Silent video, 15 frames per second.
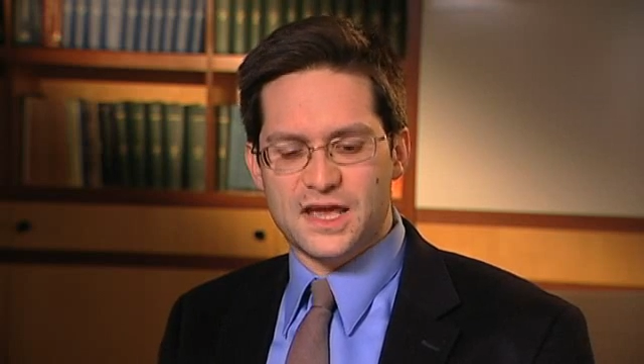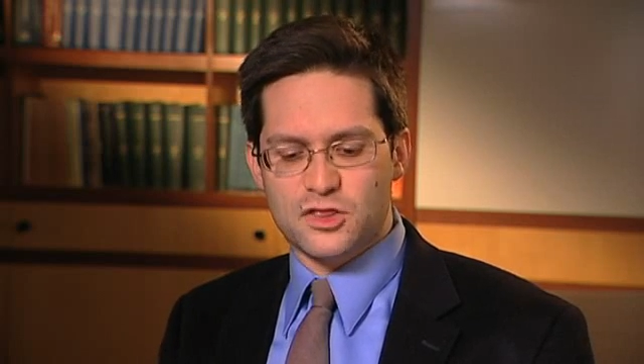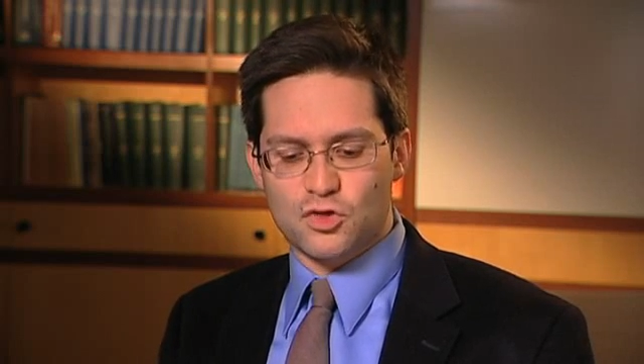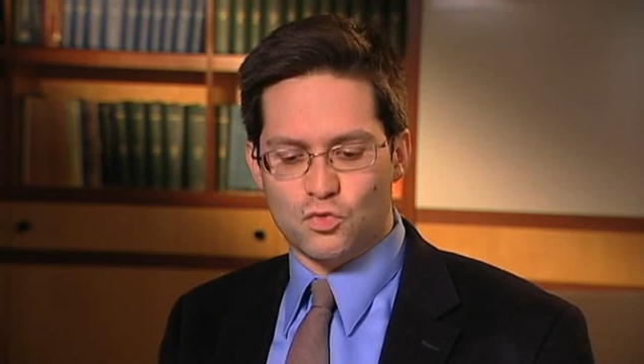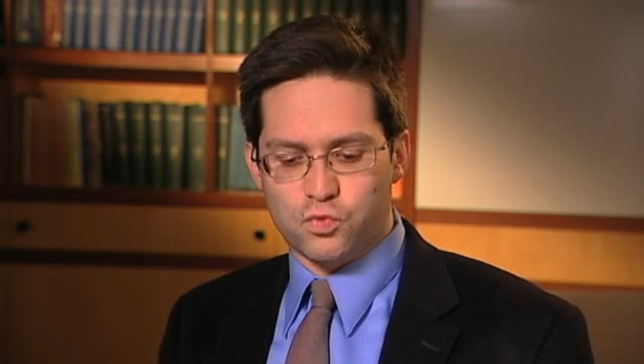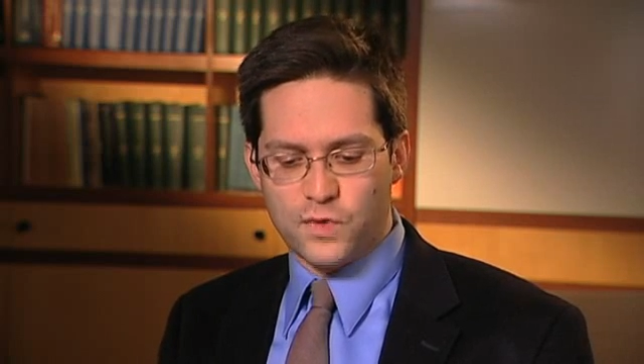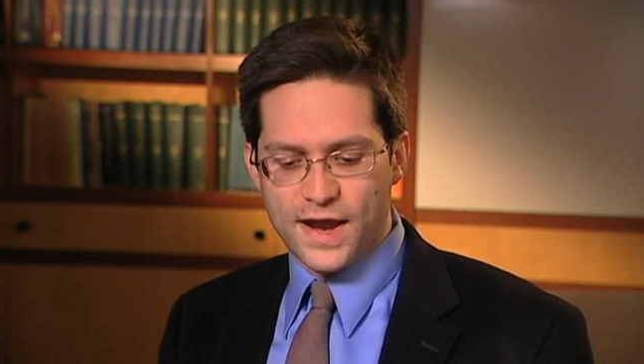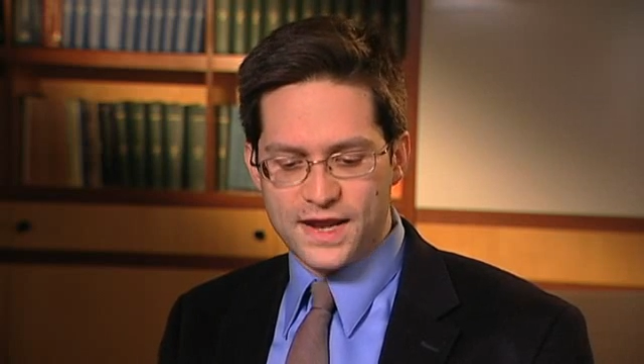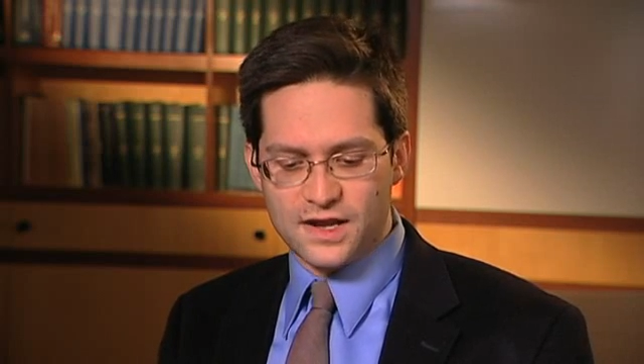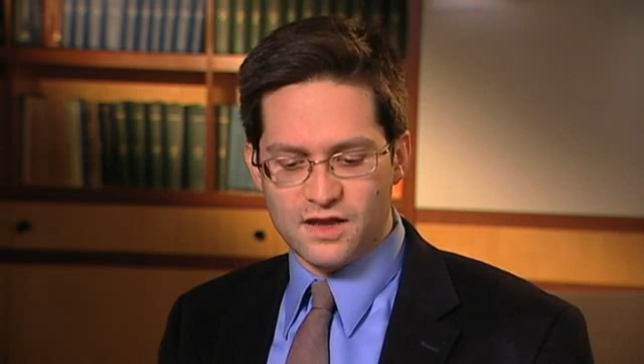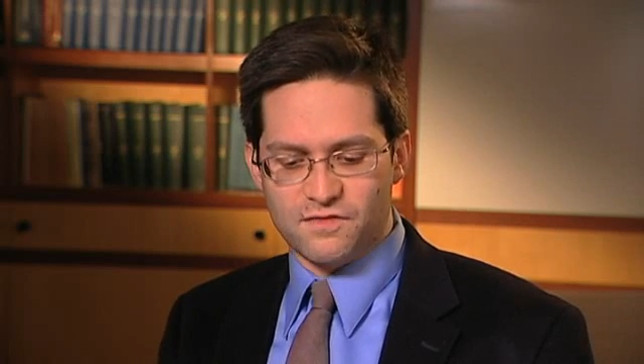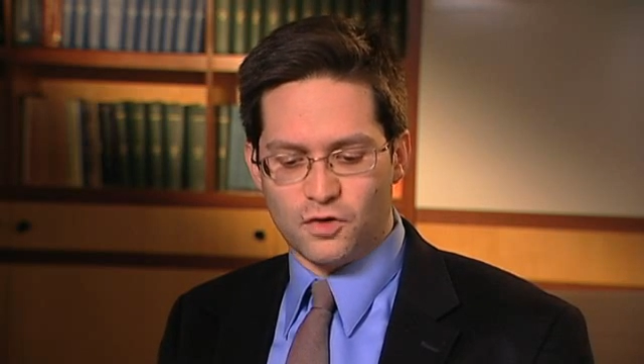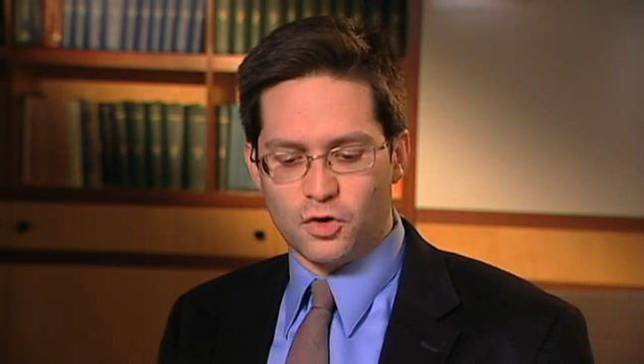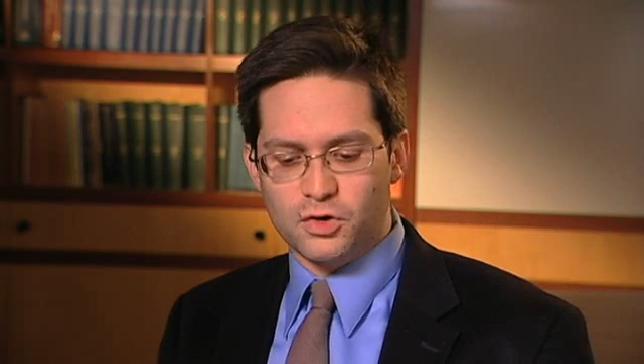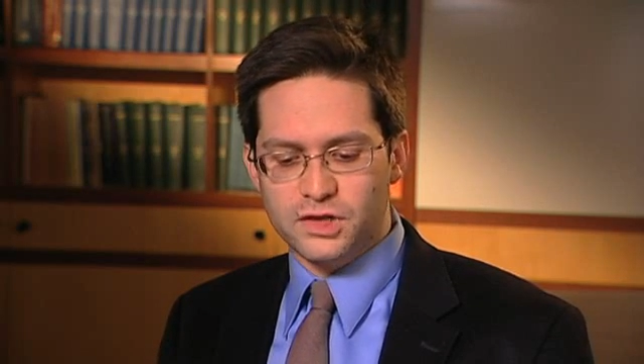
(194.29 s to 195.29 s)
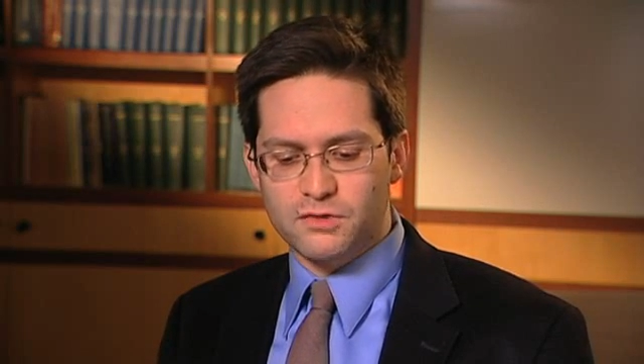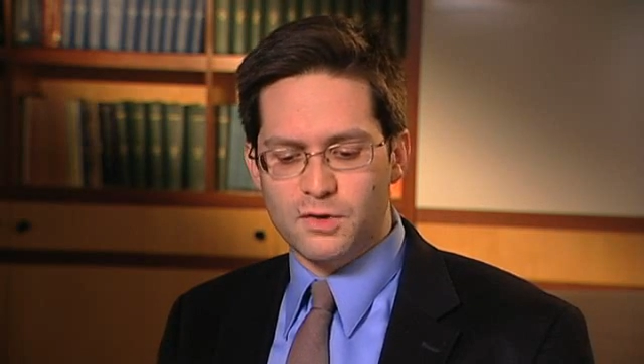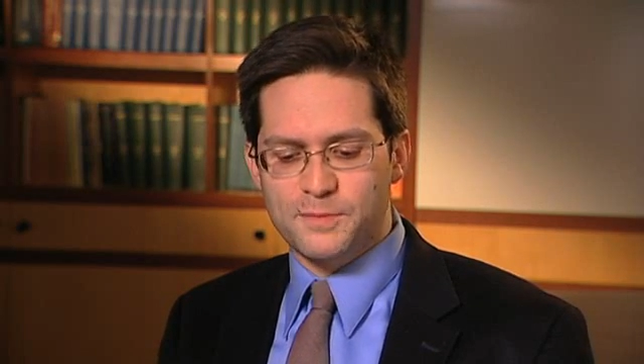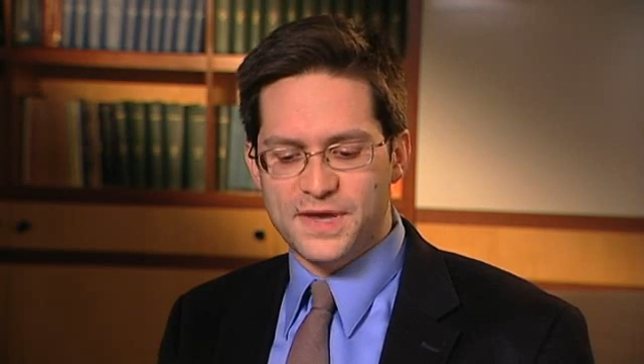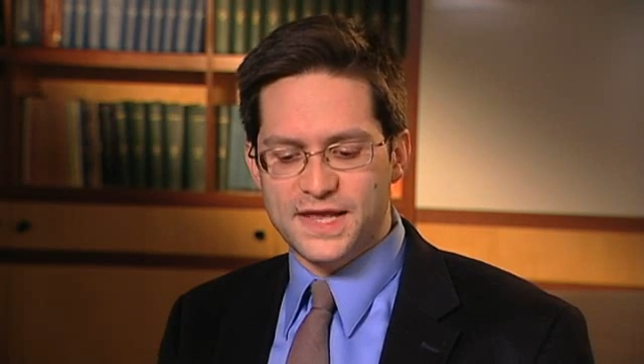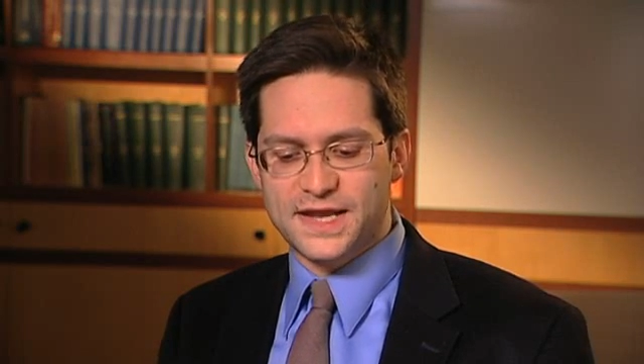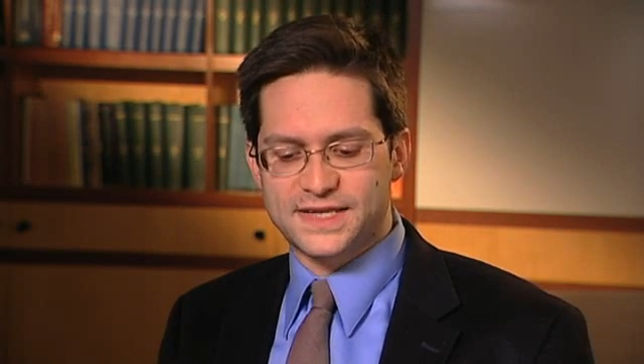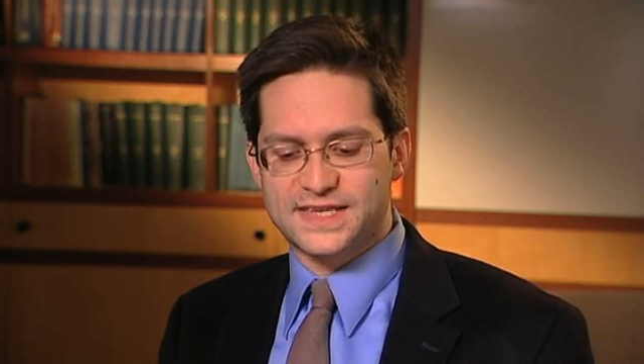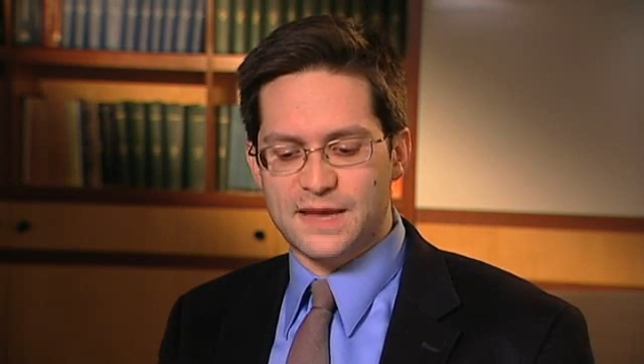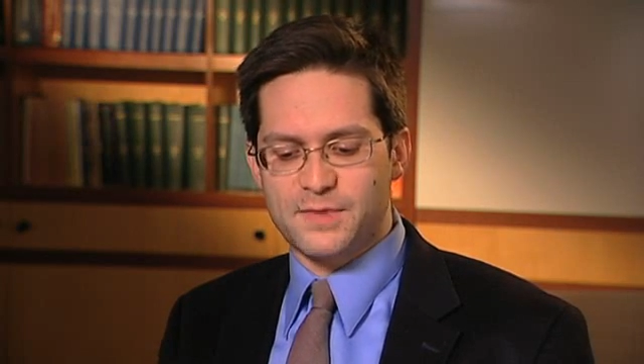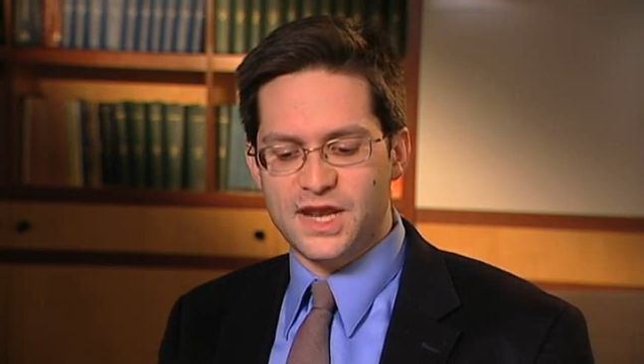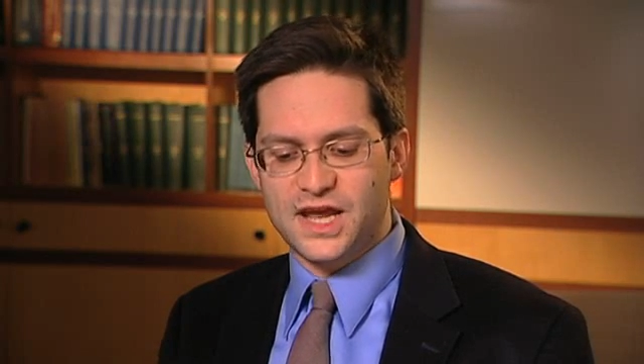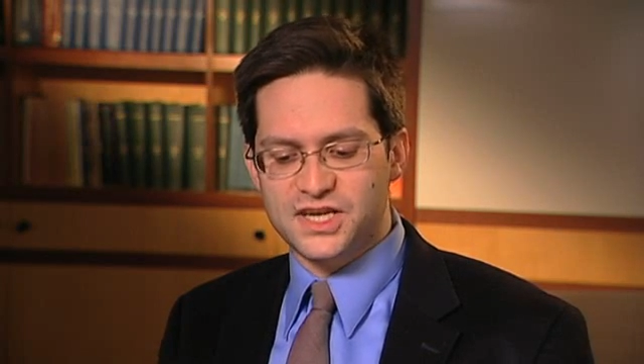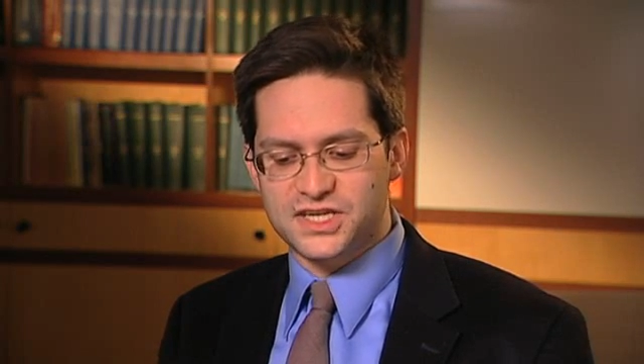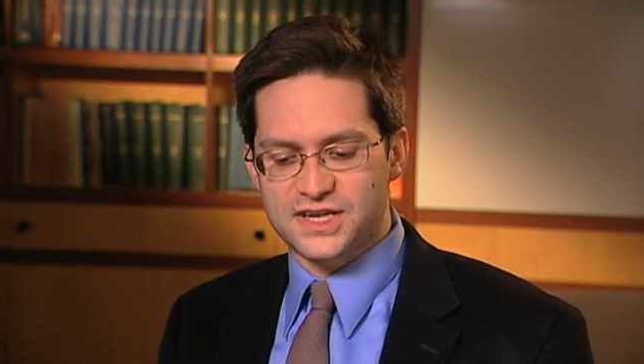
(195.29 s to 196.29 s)
in the rate of early repeat
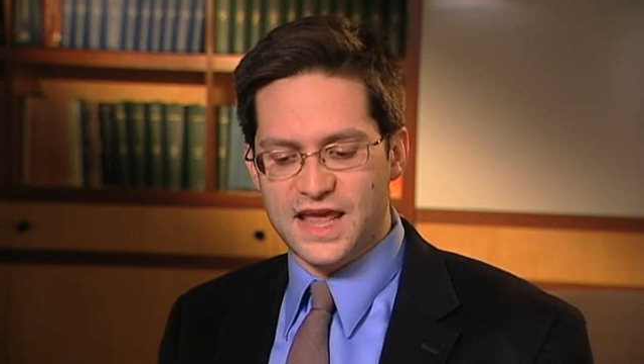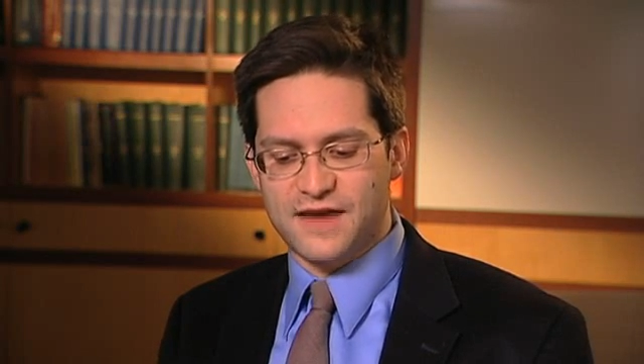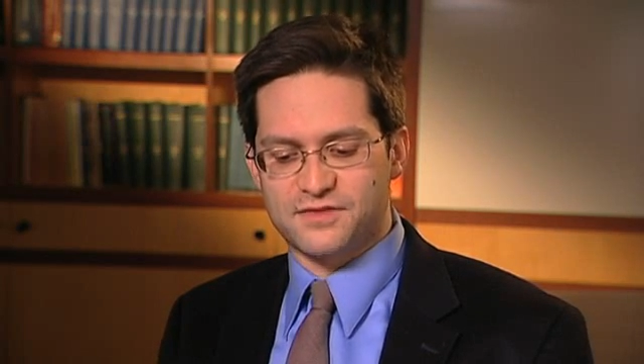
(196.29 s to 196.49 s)
examination